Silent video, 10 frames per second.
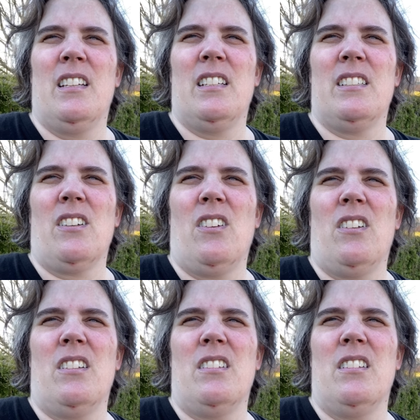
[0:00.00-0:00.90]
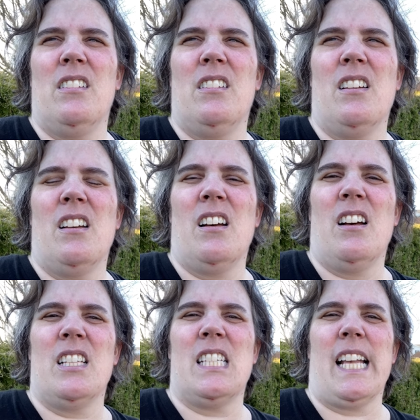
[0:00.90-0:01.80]
is on
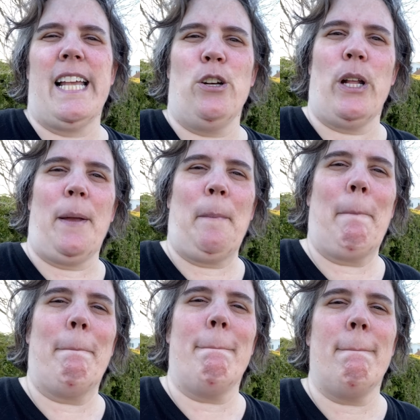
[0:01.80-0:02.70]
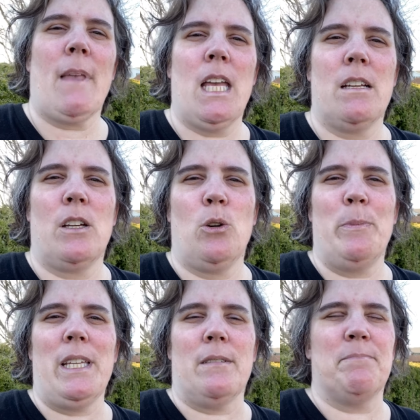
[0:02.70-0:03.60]
a Saturday. Go
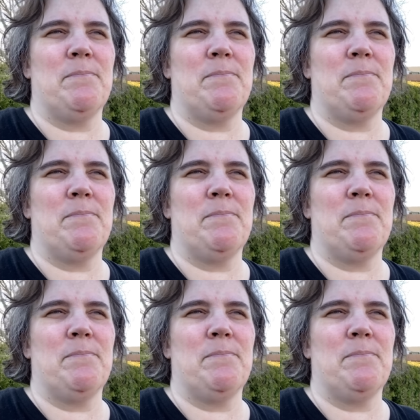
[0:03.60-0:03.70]
me.